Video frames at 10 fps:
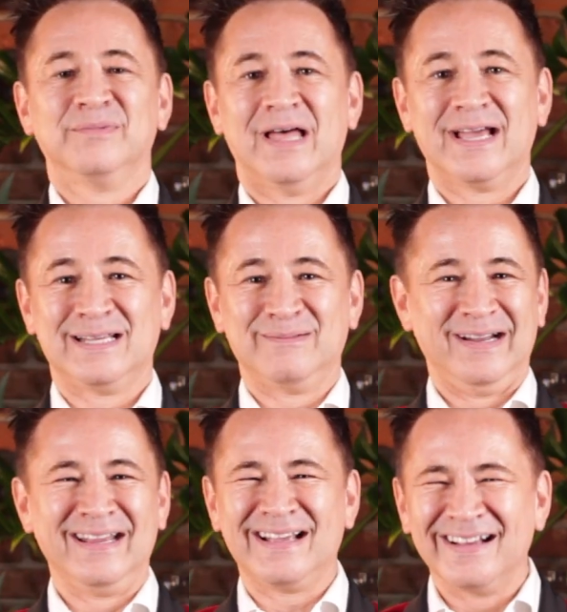Black
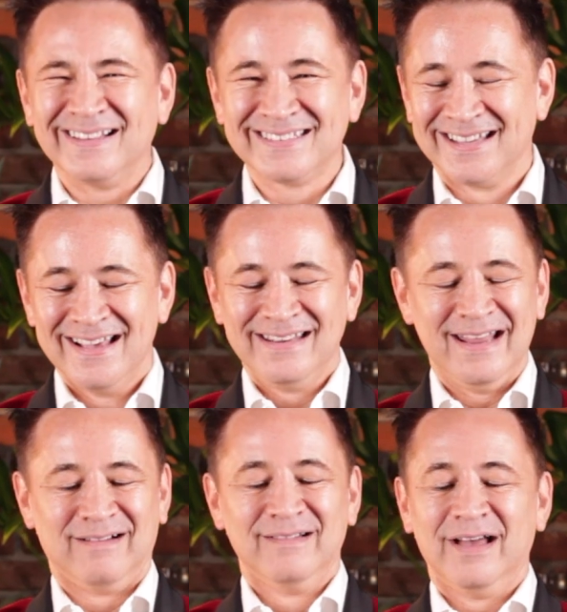sprinkles?
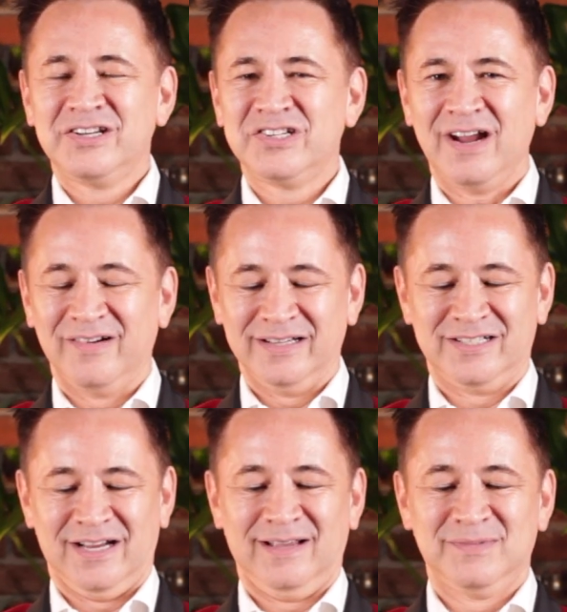No, a cherry,
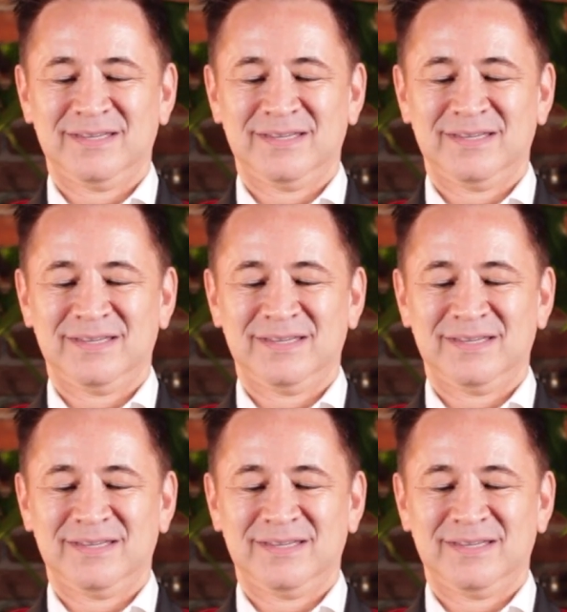James.